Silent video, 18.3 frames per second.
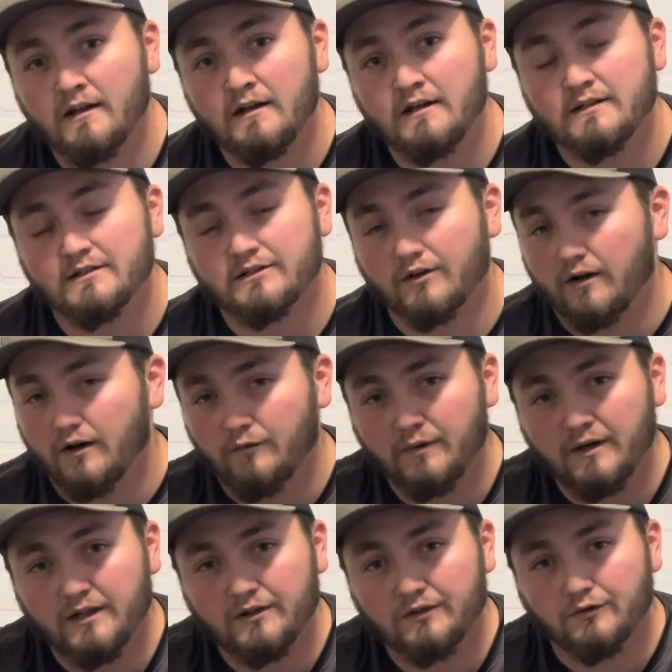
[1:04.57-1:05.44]
So I
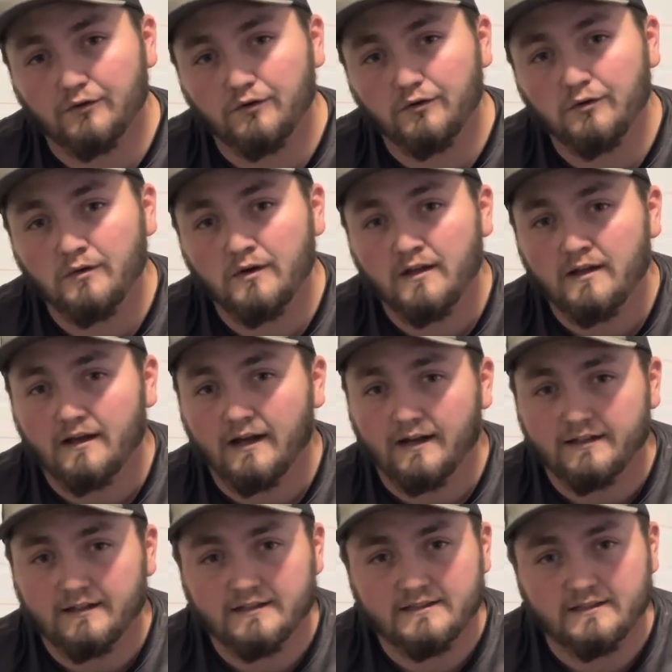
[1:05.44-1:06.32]
went through,
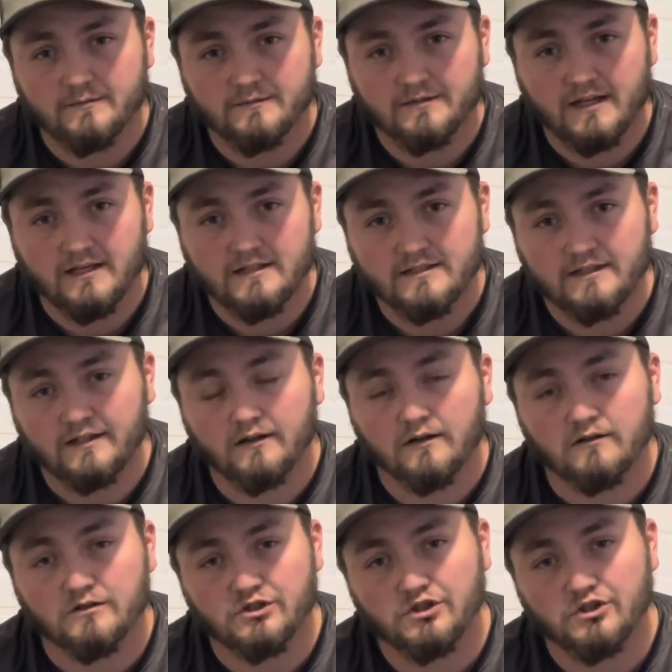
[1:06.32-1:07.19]
I did some testing.
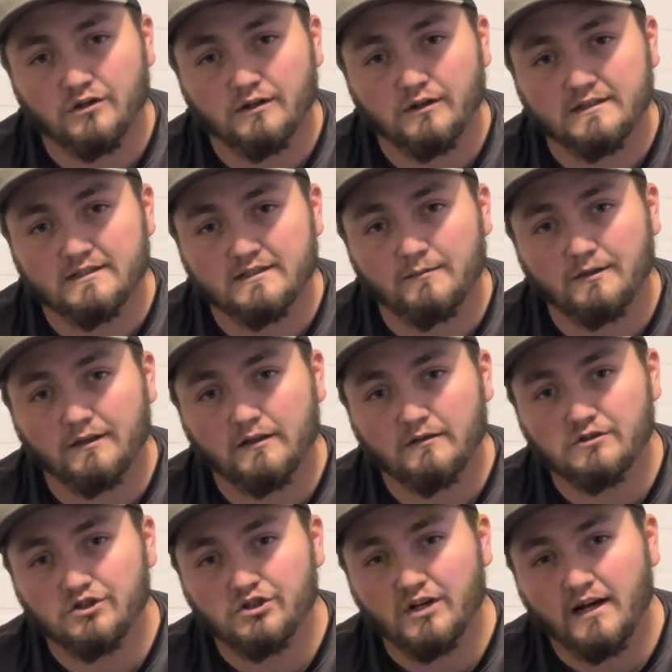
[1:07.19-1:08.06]
I'll show you some of
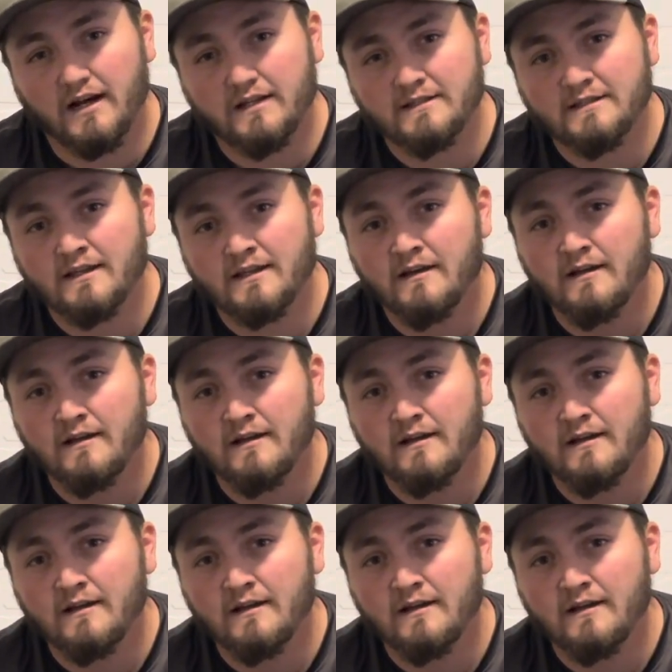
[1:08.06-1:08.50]
those shots.